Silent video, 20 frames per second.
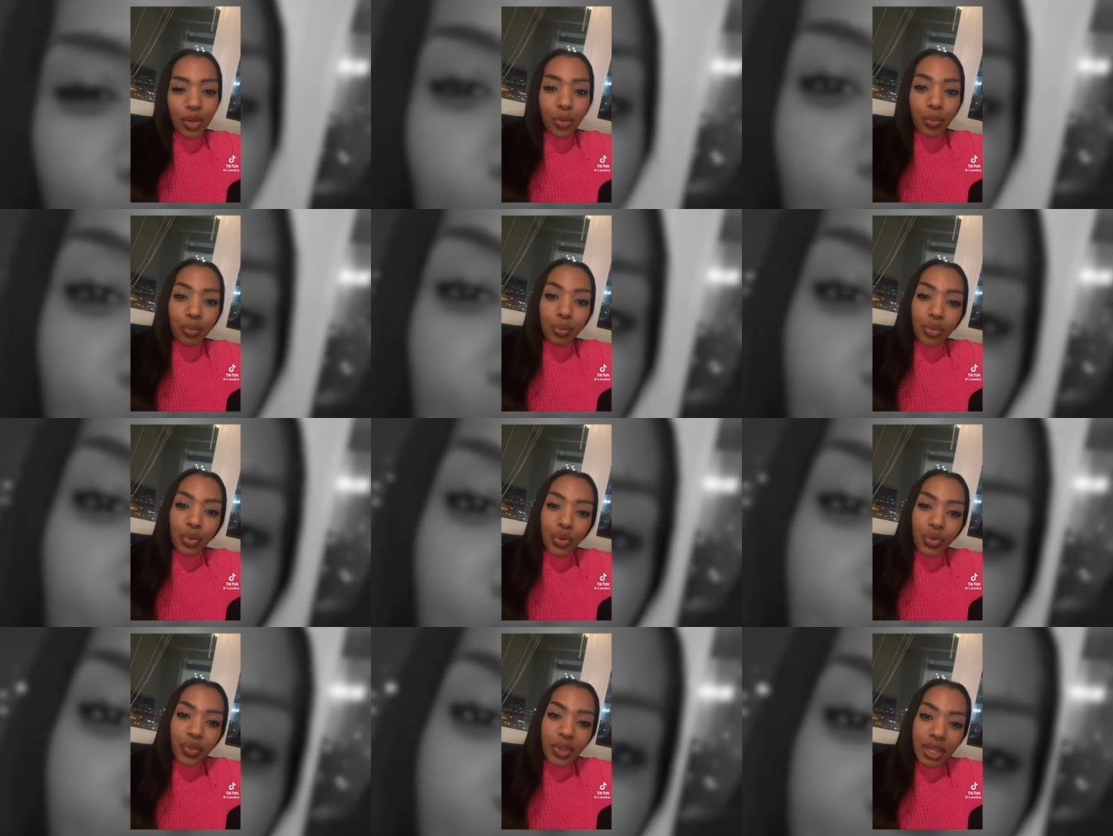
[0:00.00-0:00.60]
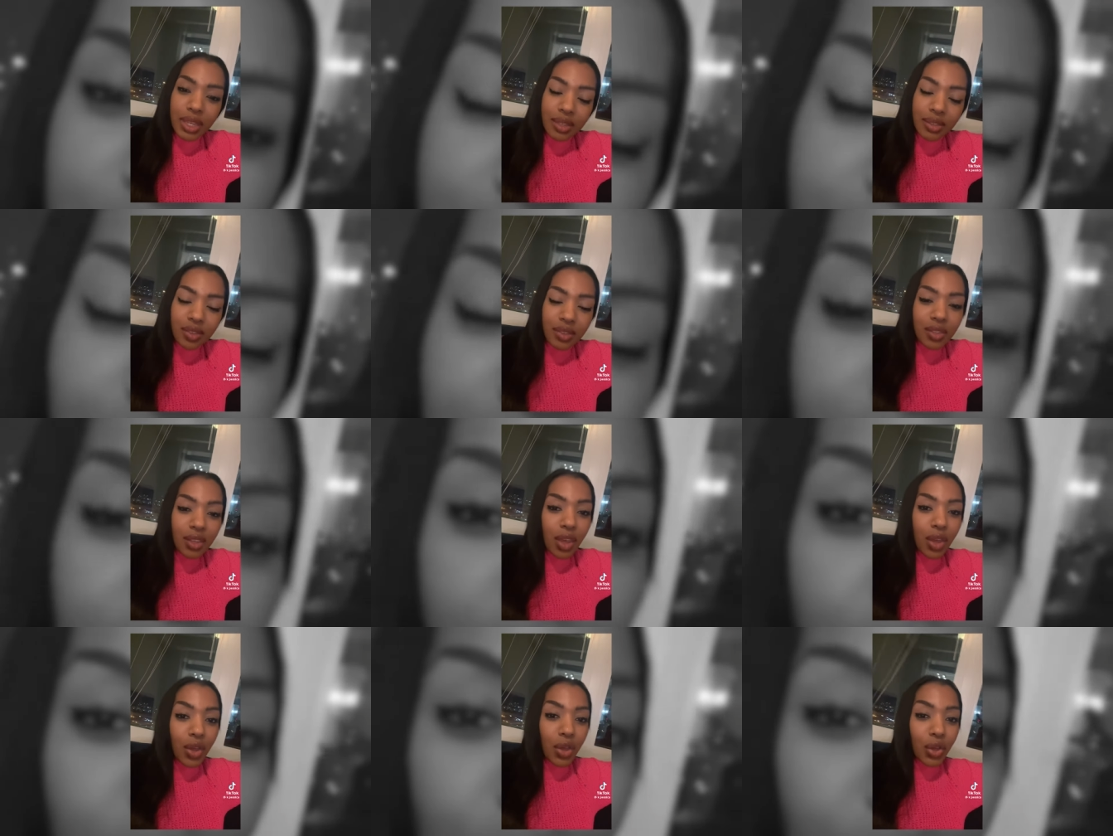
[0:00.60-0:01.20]
Movies,
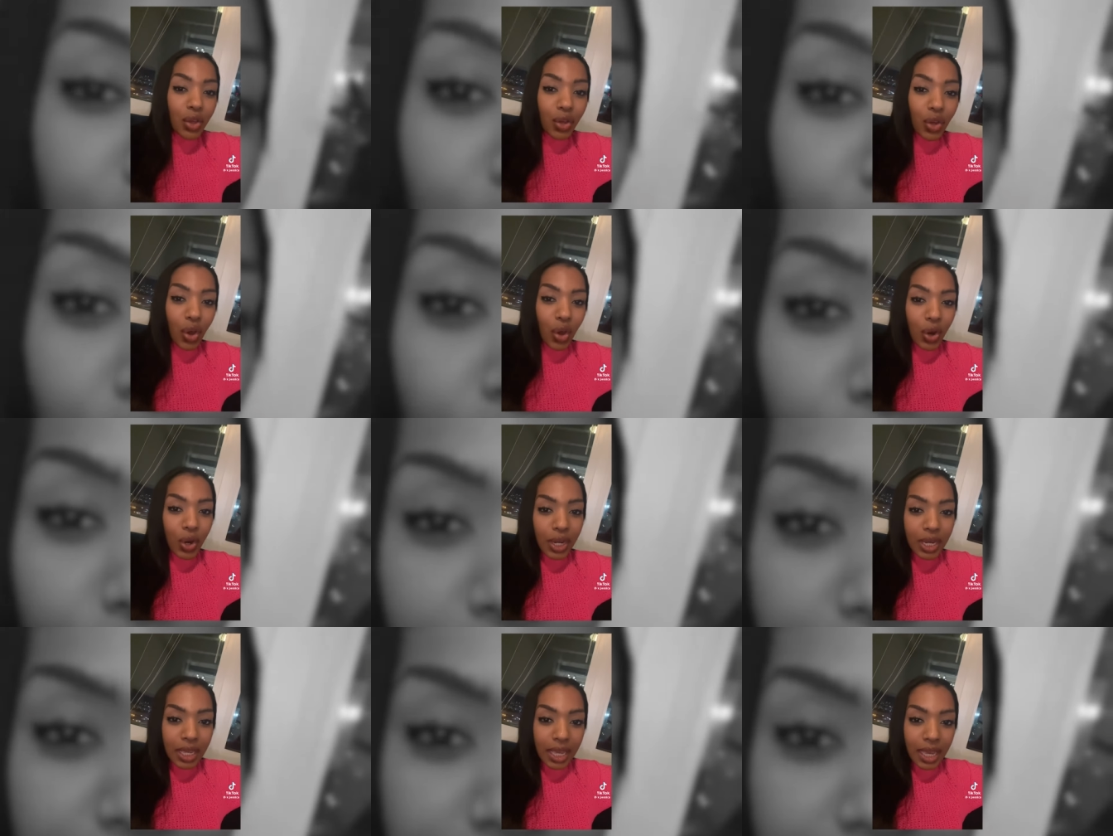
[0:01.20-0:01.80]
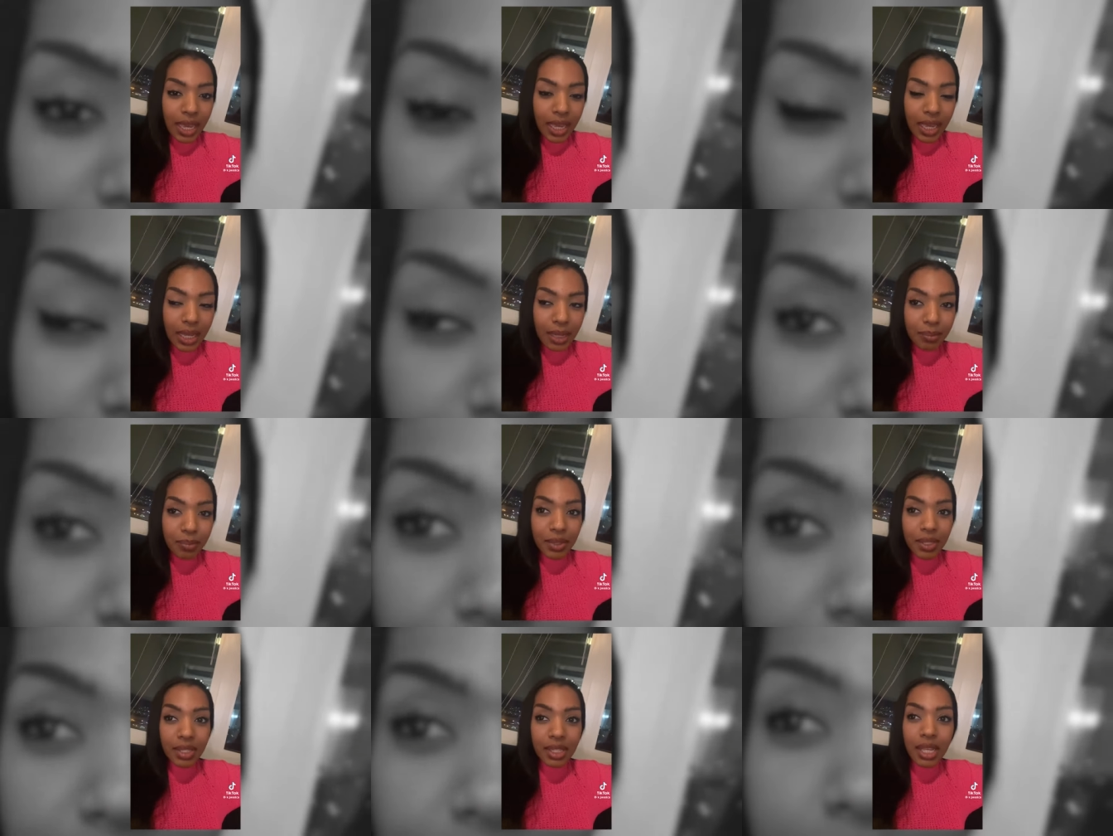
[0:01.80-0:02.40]
card games,
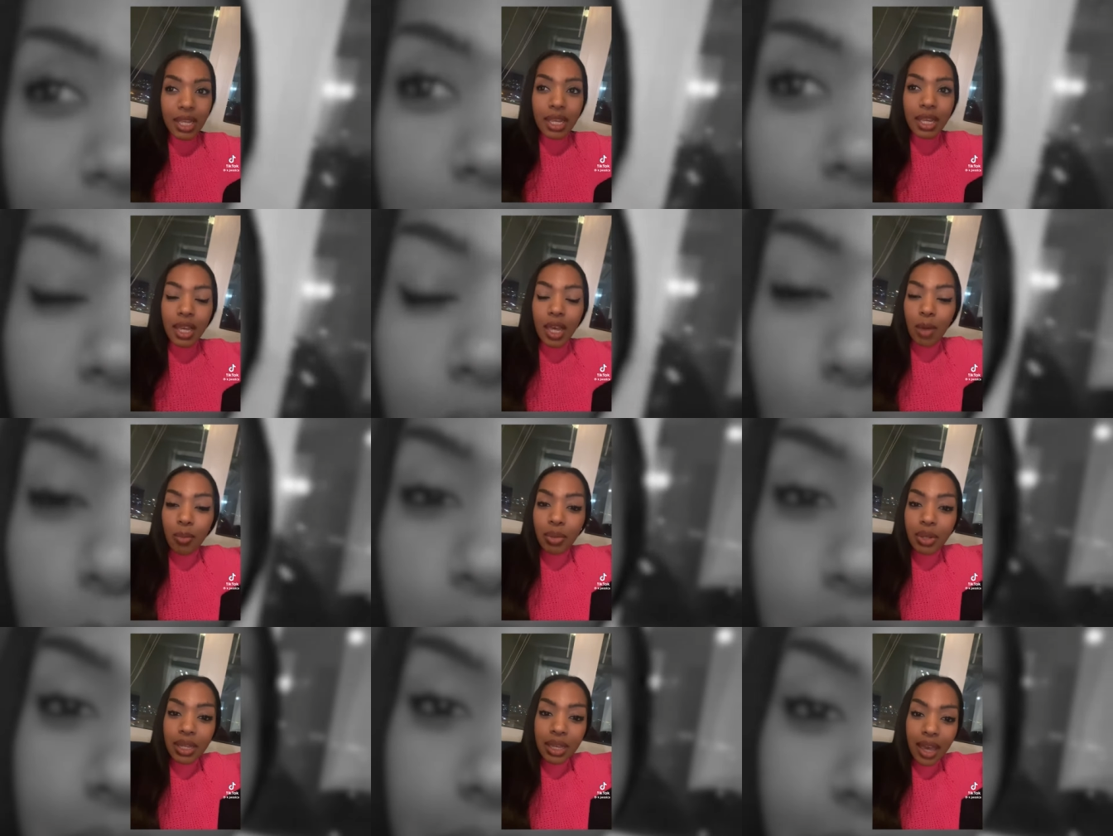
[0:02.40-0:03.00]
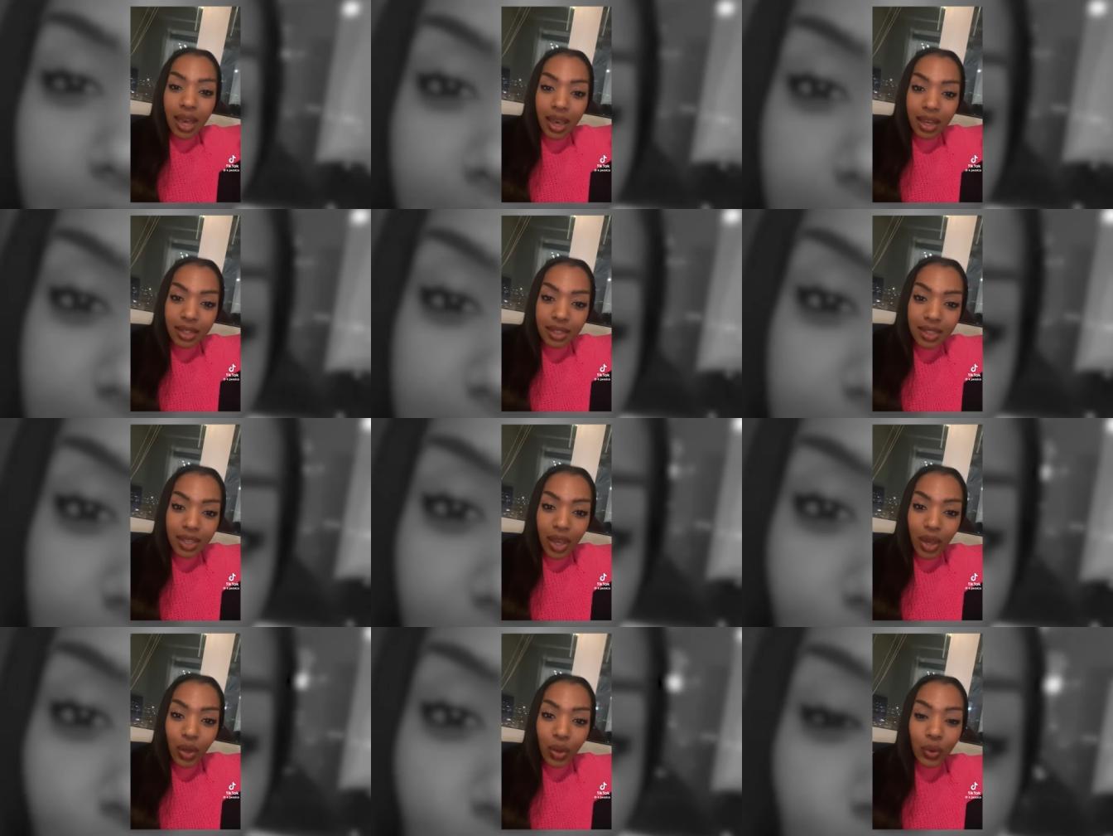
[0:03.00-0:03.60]
couple of
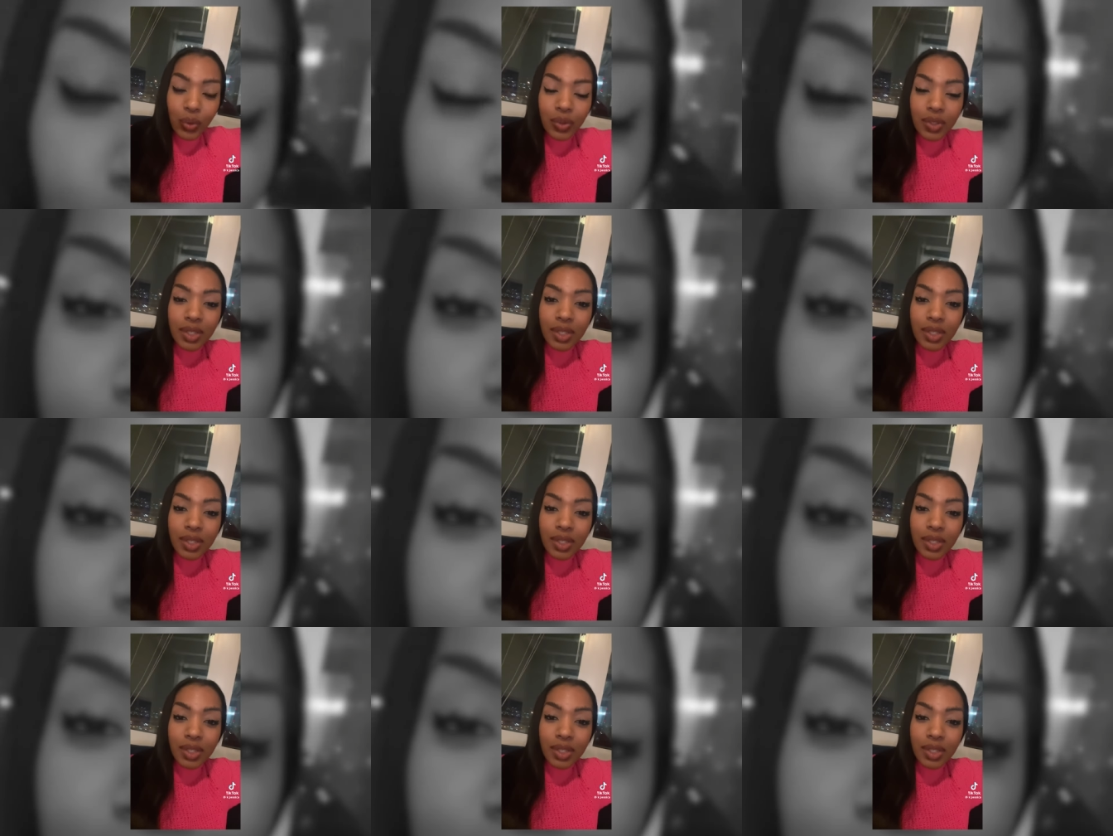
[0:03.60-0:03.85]
cocktails,